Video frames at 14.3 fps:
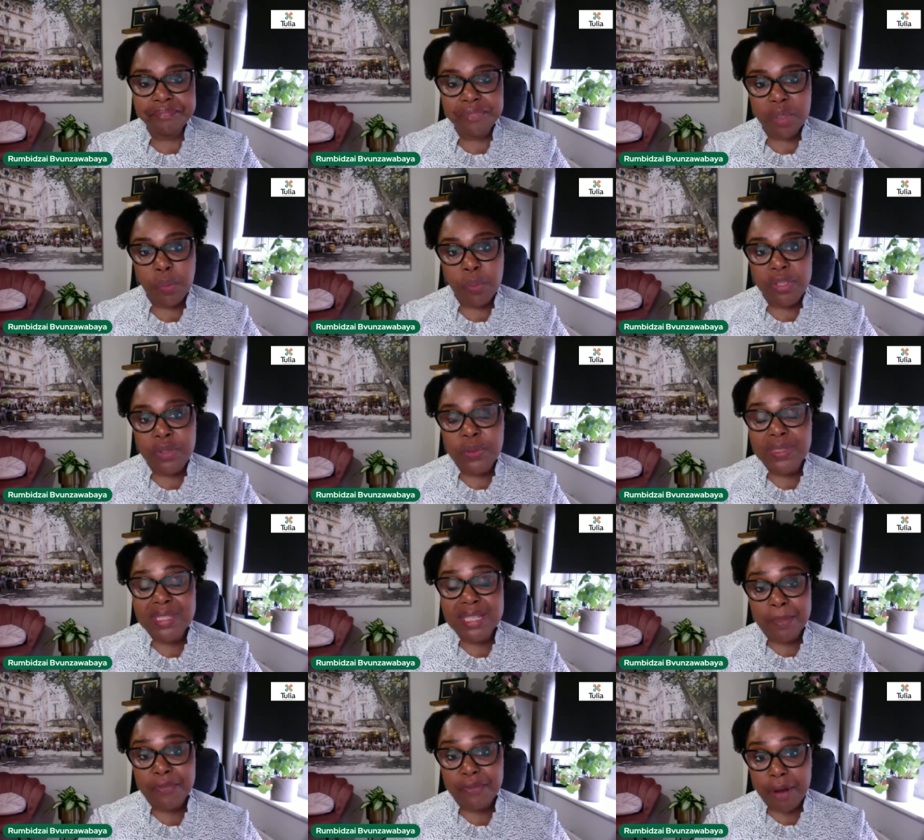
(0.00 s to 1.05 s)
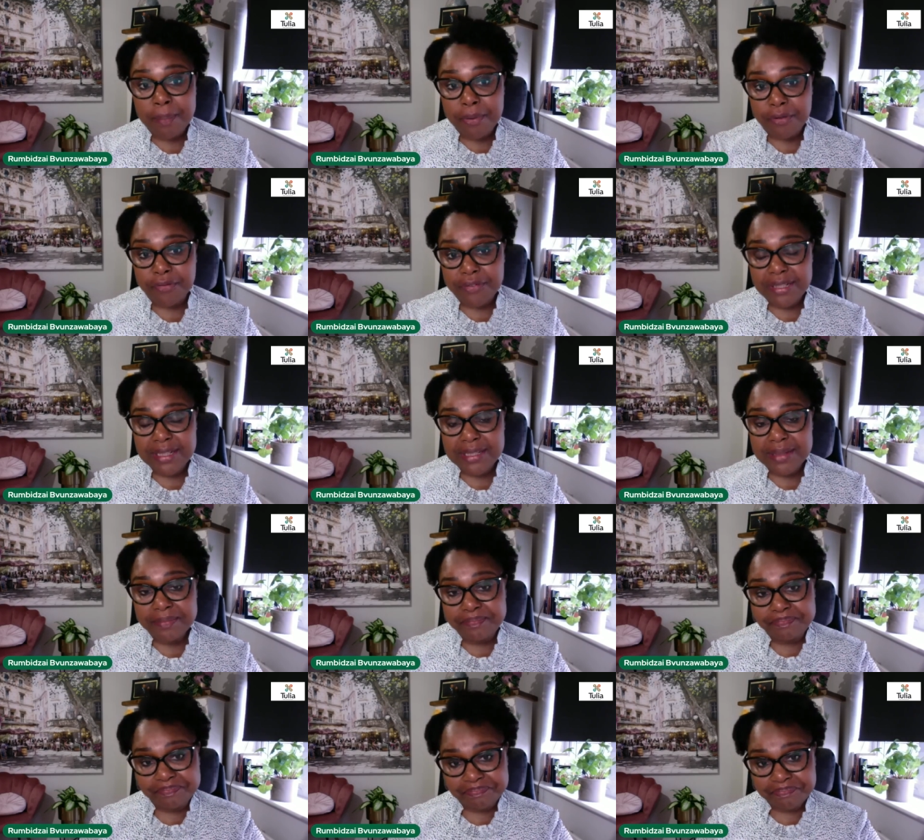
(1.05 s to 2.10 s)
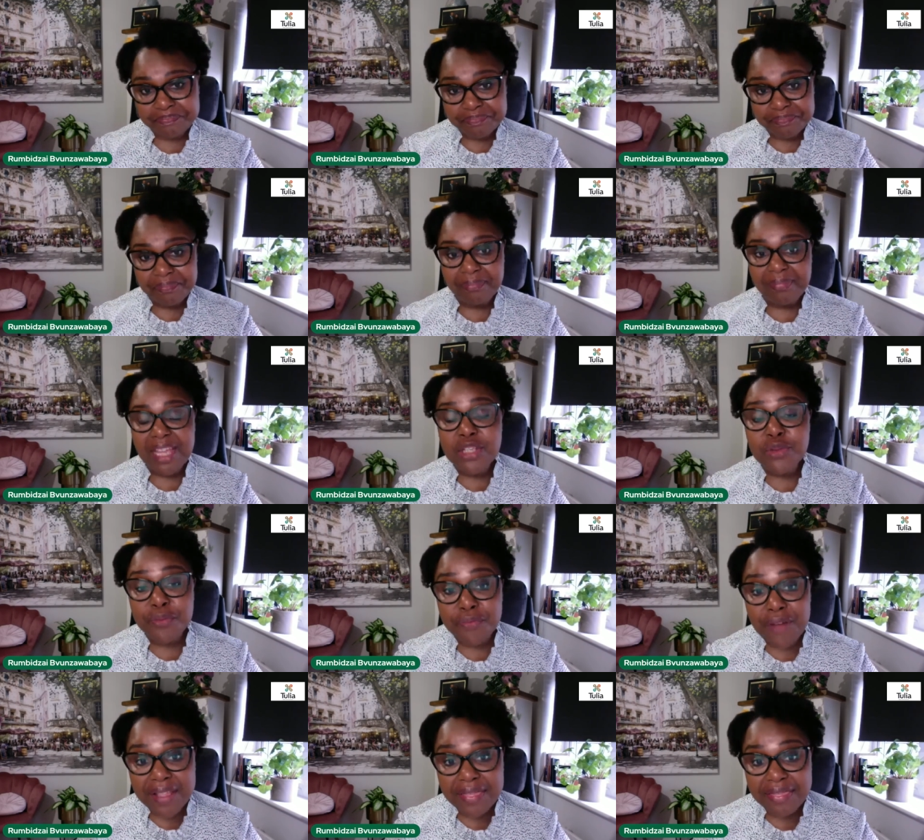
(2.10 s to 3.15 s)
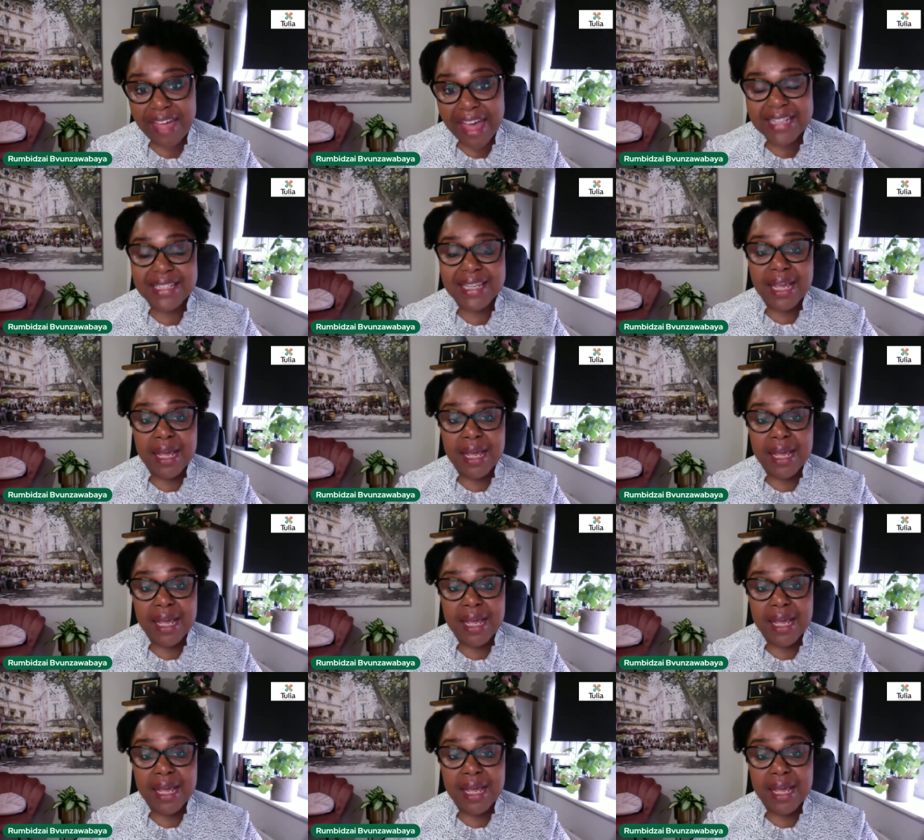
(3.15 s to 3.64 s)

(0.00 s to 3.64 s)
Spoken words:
we use some of our profits to fund that,